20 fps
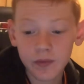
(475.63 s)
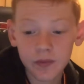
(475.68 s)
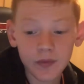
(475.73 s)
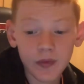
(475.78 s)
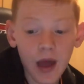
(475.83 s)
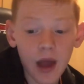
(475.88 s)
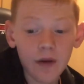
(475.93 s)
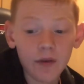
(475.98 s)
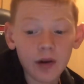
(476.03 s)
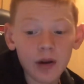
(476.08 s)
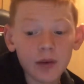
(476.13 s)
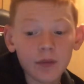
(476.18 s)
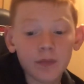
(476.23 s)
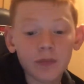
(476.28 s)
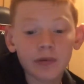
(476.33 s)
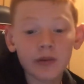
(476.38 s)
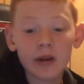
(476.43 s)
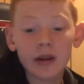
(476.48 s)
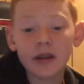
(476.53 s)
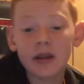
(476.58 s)
They're in
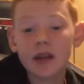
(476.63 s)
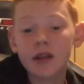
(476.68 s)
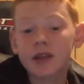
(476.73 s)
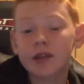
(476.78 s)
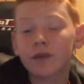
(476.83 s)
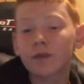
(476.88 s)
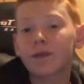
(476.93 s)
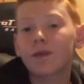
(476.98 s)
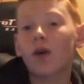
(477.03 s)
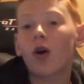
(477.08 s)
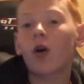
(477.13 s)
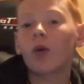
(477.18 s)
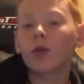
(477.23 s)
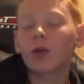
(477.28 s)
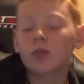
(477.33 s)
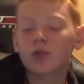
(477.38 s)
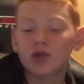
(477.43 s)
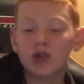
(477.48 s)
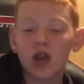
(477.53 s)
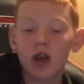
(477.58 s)
pretty decent form
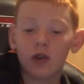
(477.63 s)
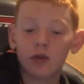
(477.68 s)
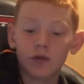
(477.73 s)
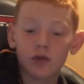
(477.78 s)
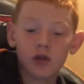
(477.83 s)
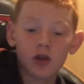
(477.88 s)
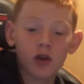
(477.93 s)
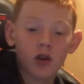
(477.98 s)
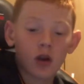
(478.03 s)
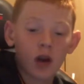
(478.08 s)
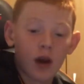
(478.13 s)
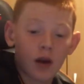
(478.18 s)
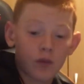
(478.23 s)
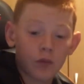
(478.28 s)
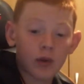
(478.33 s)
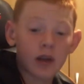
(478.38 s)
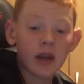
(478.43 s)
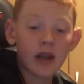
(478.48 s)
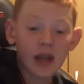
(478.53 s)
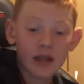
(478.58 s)
themselves.
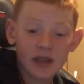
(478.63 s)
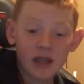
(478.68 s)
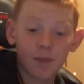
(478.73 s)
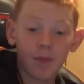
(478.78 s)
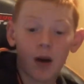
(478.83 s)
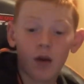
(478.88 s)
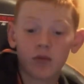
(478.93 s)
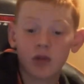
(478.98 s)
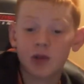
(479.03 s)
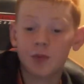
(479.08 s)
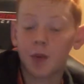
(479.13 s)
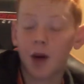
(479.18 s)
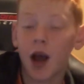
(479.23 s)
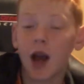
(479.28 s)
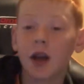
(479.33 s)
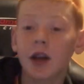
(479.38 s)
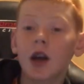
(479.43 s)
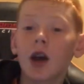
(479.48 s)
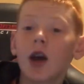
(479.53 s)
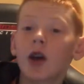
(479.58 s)
We need to bounce
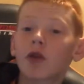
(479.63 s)
back.